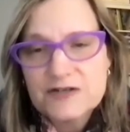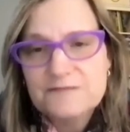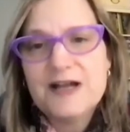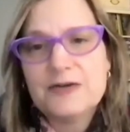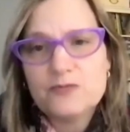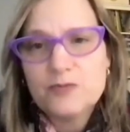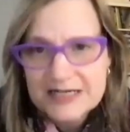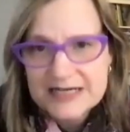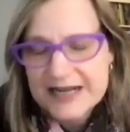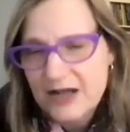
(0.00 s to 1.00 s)
In fact,
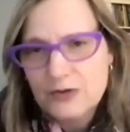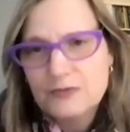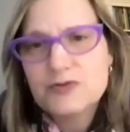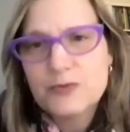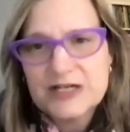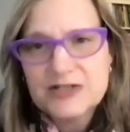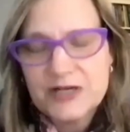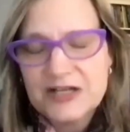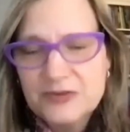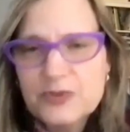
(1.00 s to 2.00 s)
right now,
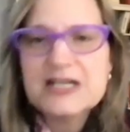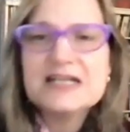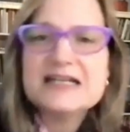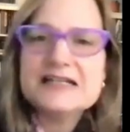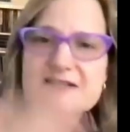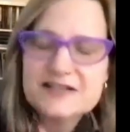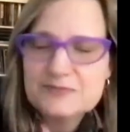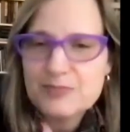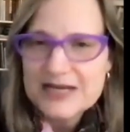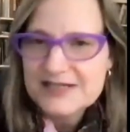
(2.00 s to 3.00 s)
2023 is
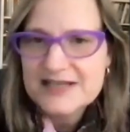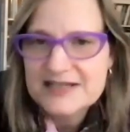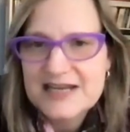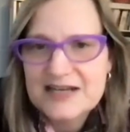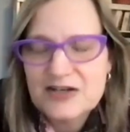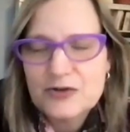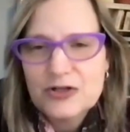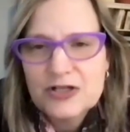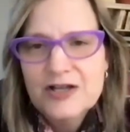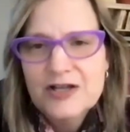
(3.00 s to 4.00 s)
the bicentennial